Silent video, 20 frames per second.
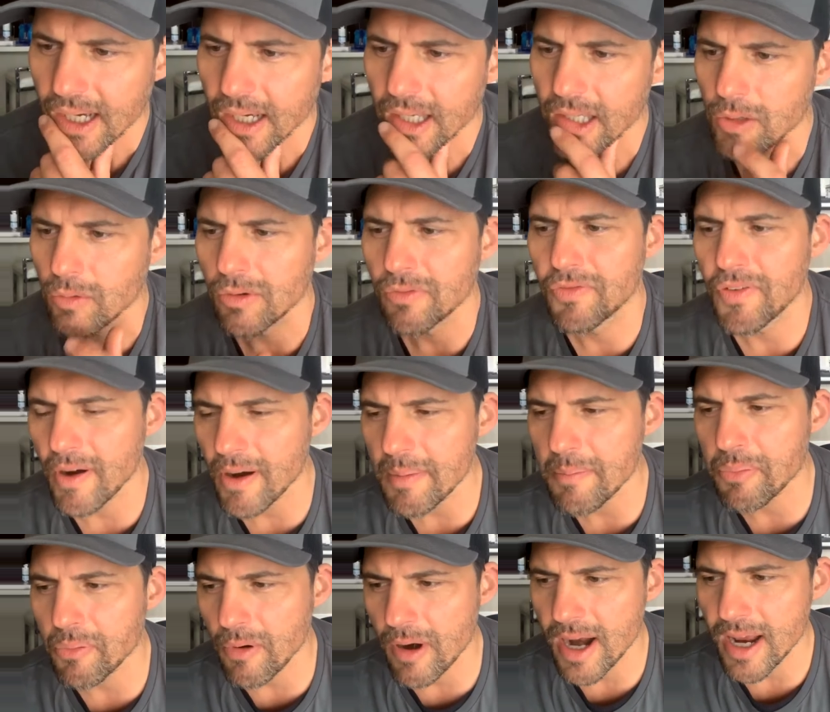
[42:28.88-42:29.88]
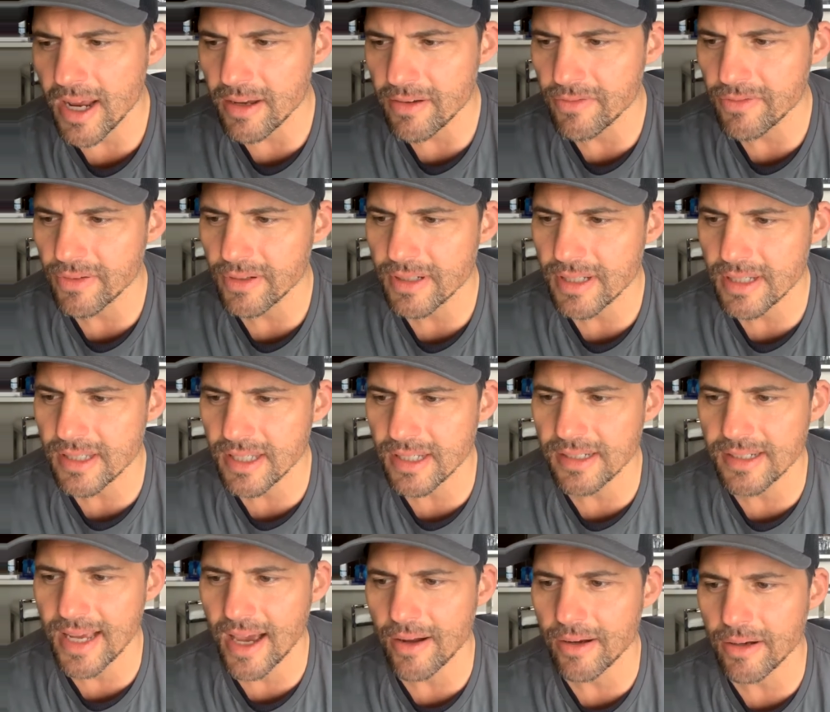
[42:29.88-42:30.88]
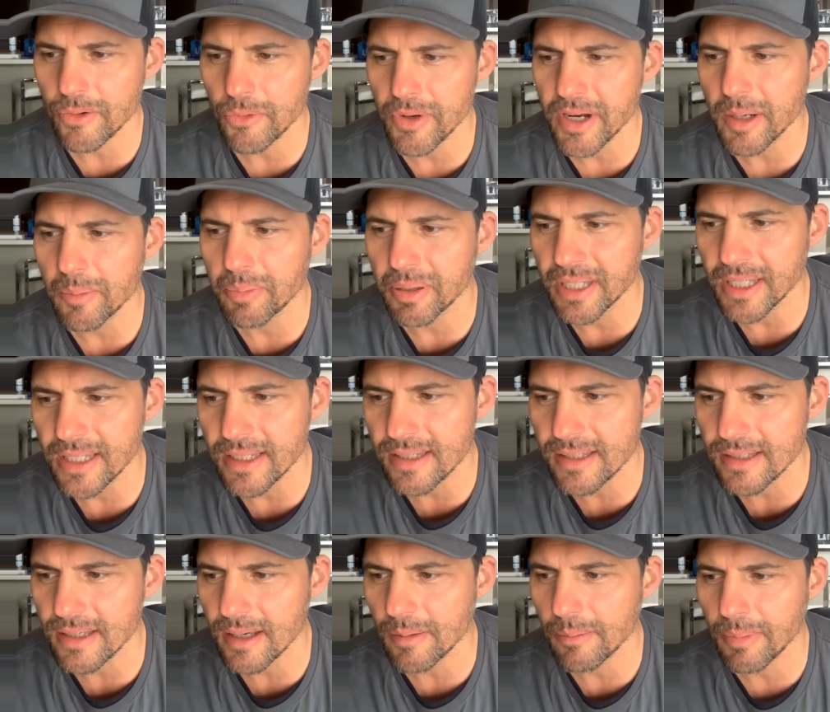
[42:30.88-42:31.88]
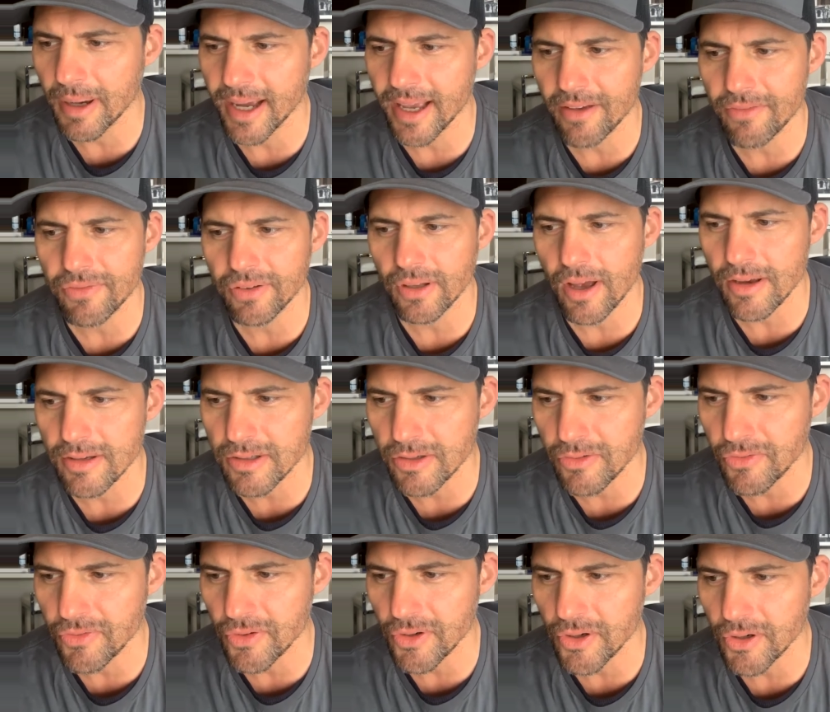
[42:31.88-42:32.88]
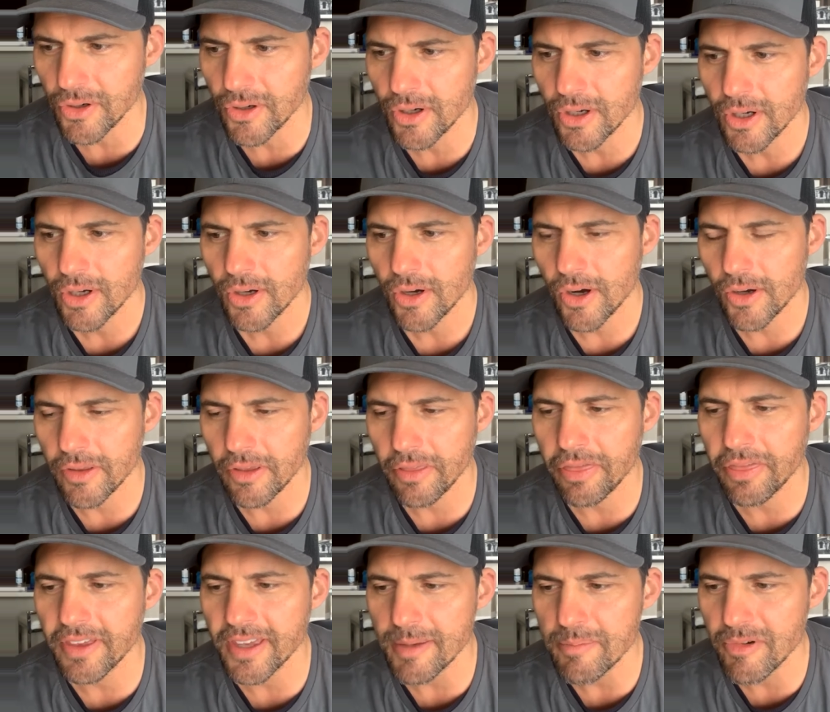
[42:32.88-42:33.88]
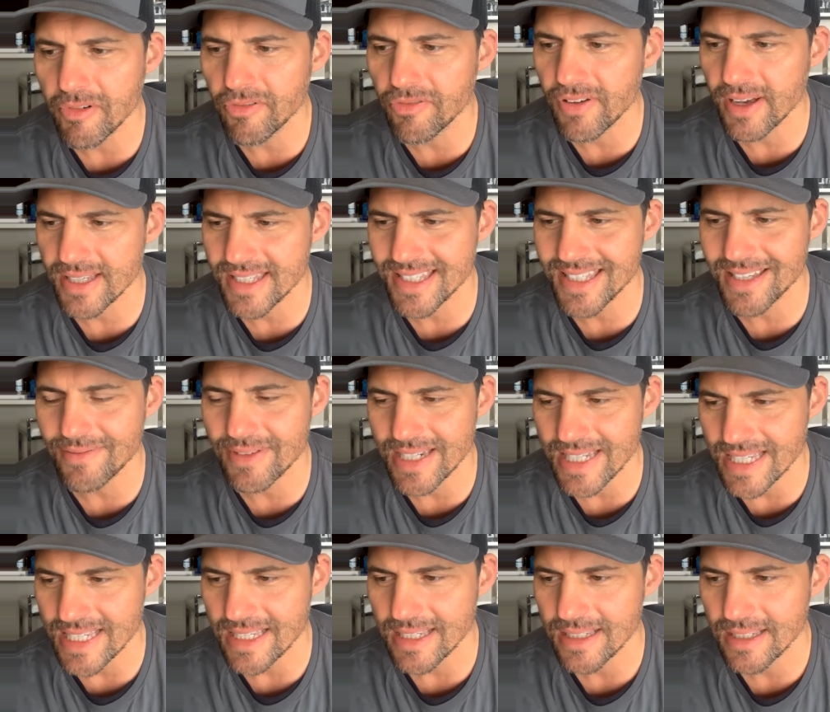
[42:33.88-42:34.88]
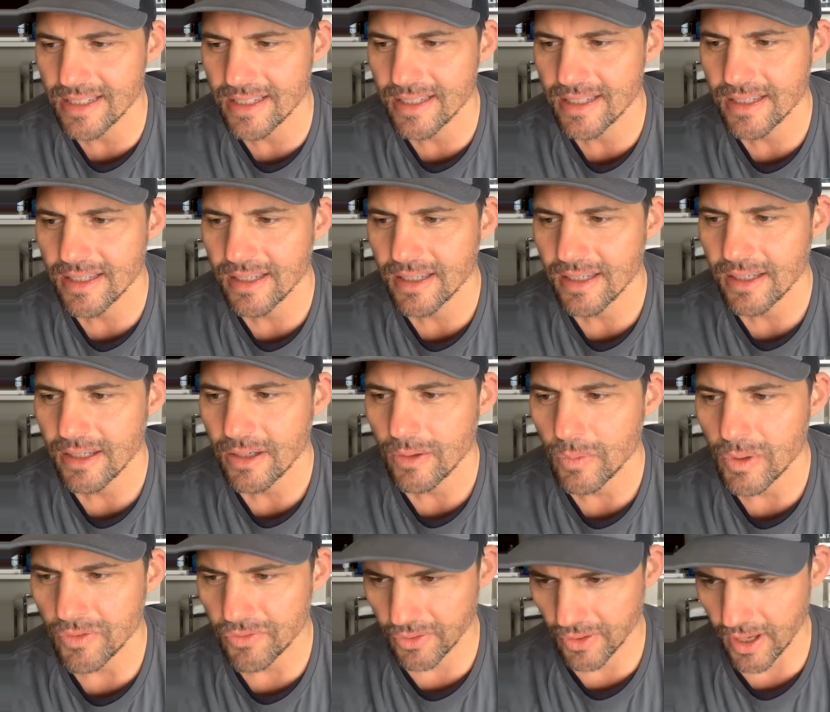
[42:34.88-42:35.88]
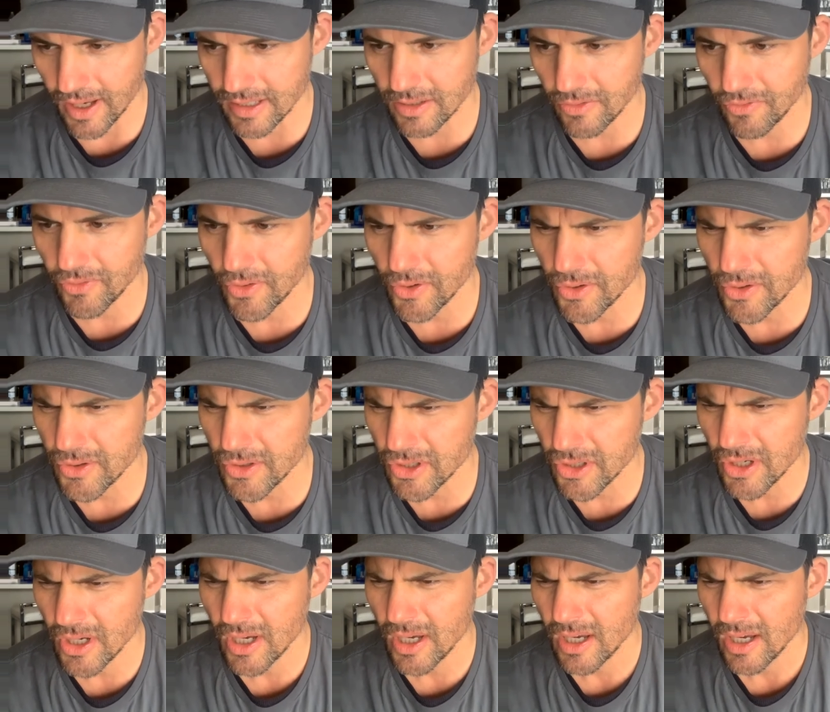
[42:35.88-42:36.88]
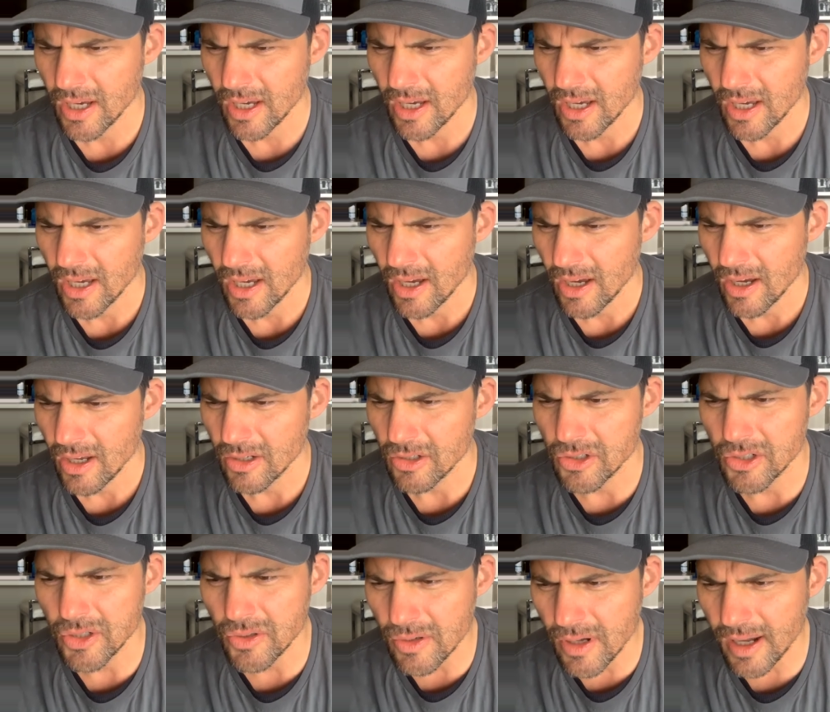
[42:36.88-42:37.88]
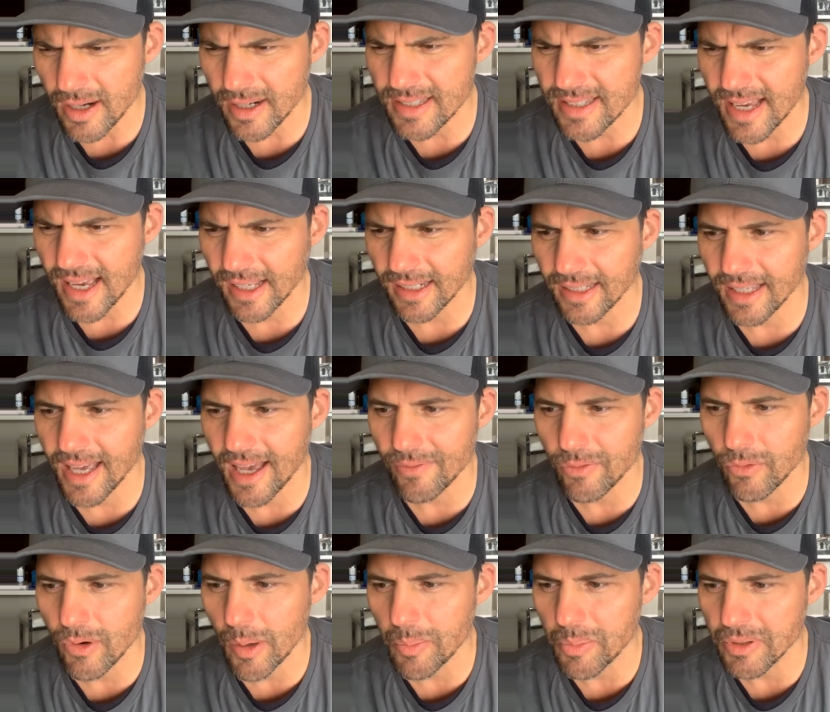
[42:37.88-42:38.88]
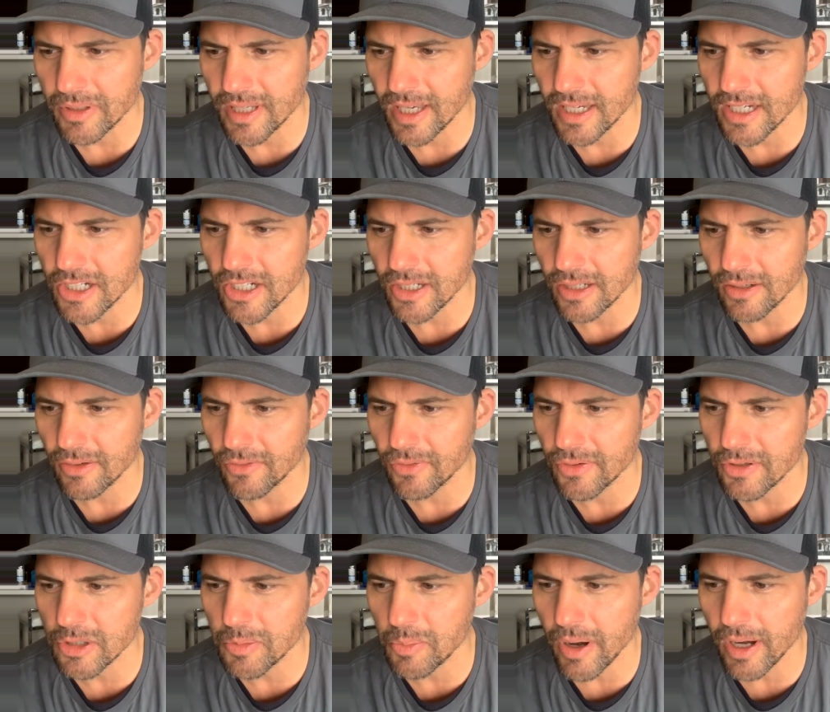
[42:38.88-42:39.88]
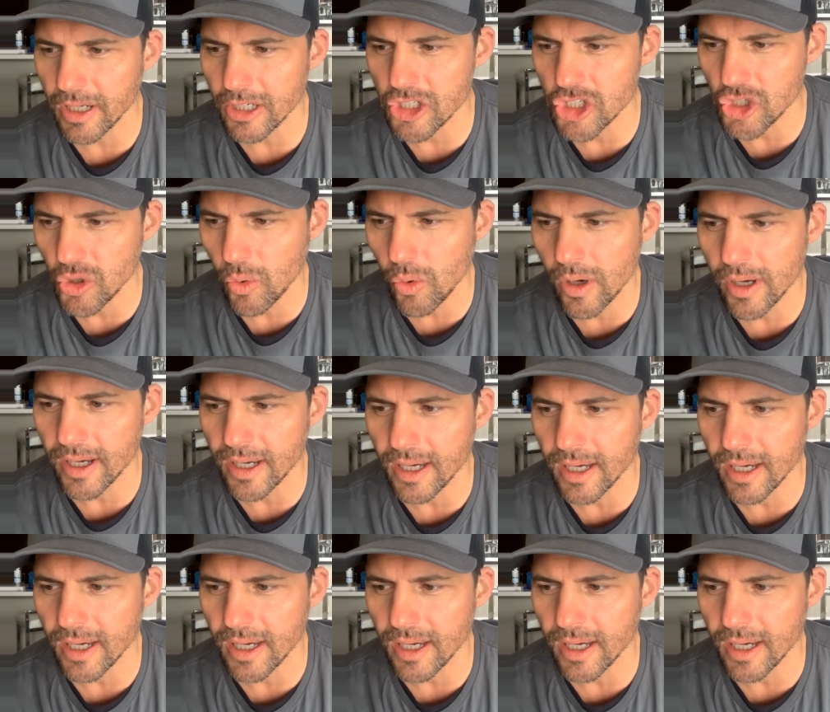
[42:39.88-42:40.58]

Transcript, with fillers: You were very brave to sit down and read a piece by a philosopher on the theme of festivity. We philosophers do not exactly have a reputation for spreading joy